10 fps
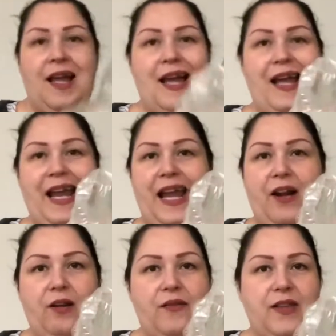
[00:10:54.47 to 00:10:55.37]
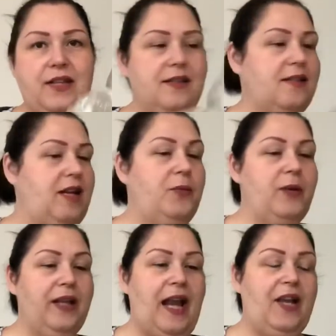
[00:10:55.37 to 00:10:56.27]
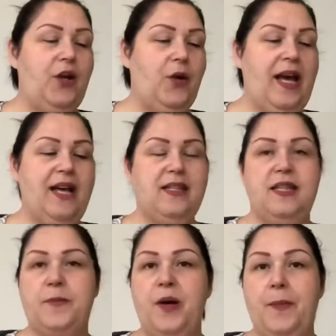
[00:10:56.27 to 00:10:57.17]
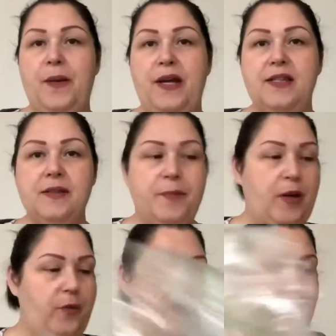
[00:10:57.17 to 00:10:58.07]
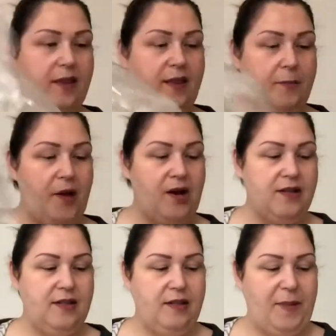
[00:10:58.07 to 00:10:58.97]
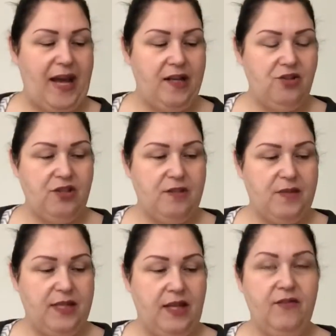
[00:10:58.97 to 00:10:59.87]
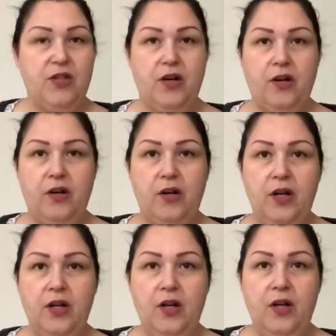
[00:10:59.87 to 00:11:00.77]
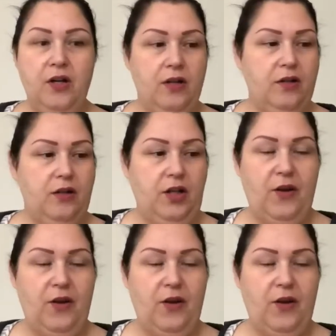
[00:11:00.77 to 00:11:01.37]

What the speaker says: I hate all of this. I know it has its purpose, but when the packages themselves are, you